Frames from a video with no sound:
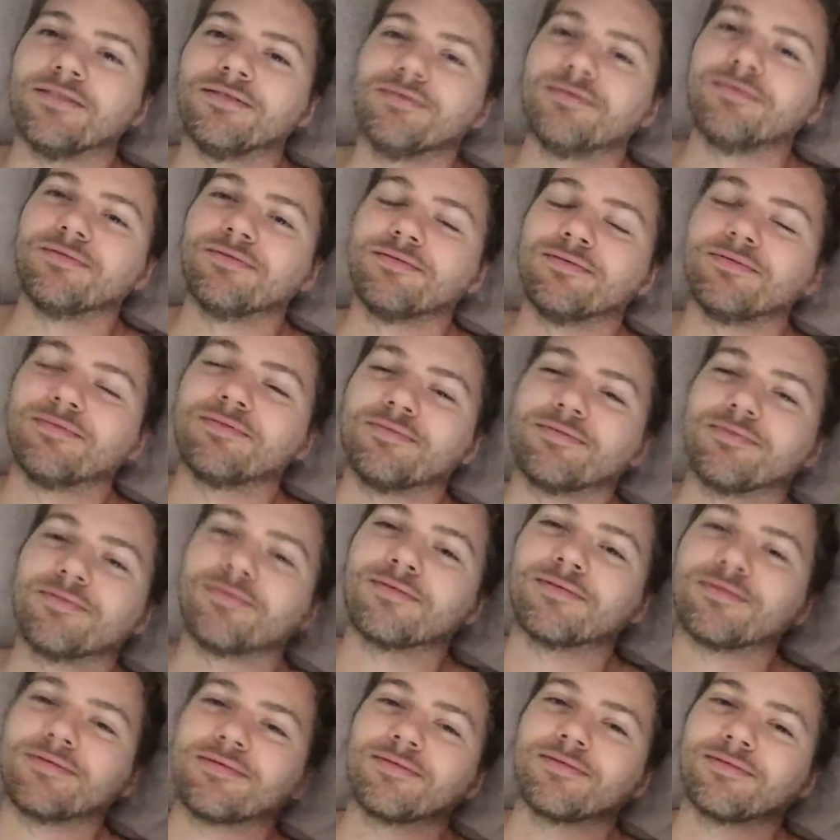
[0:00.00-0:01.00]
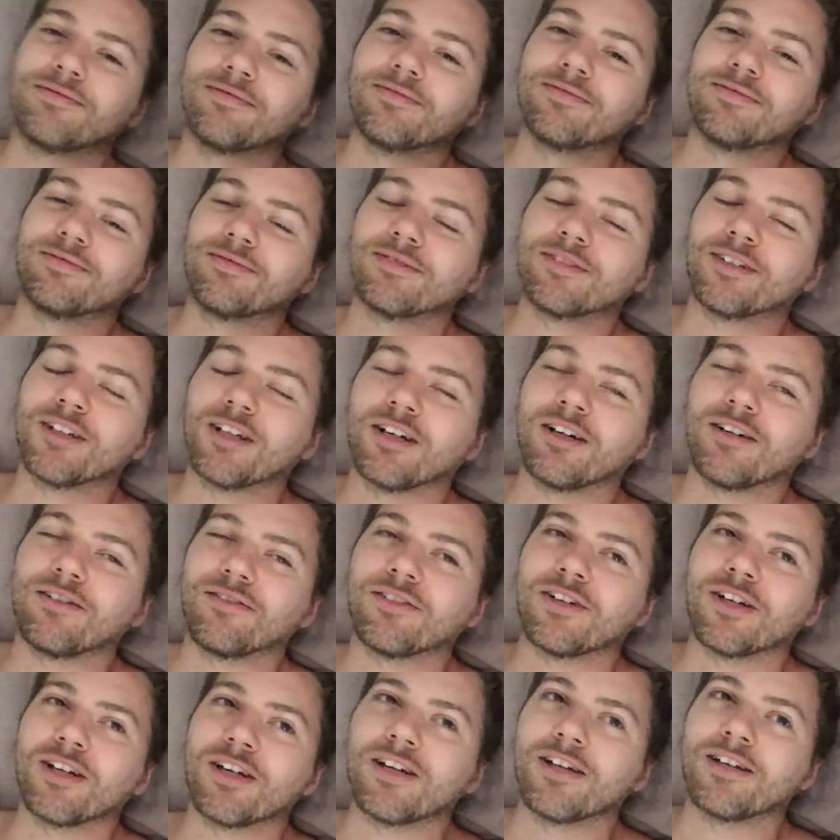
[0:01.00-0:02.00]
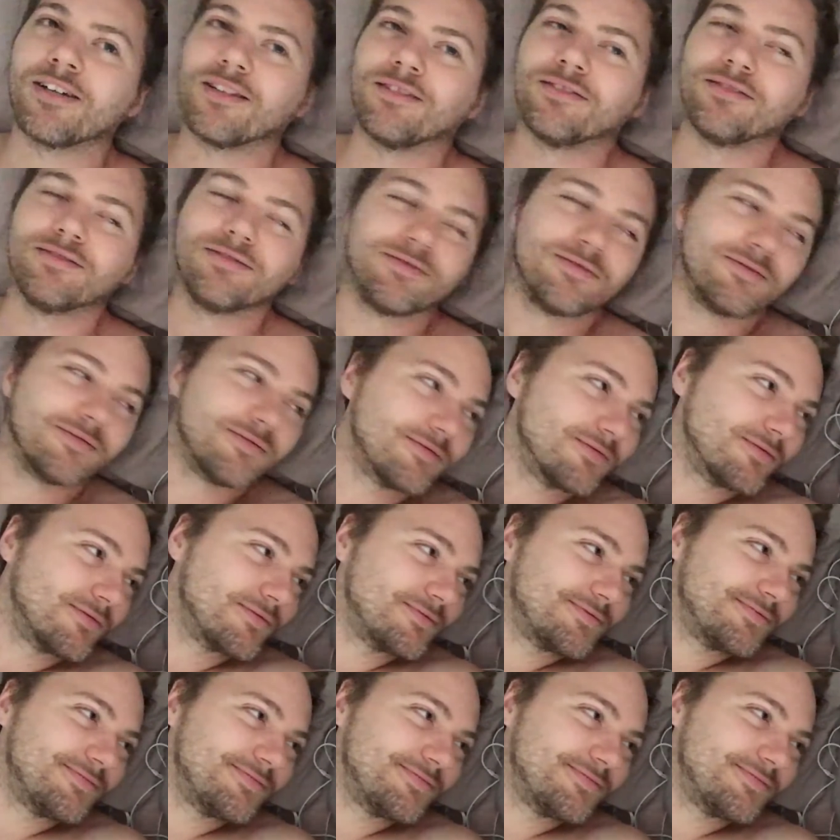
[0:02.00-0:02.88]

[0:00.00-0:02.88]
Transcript: Yeah, we're gonna have coffee. some coffee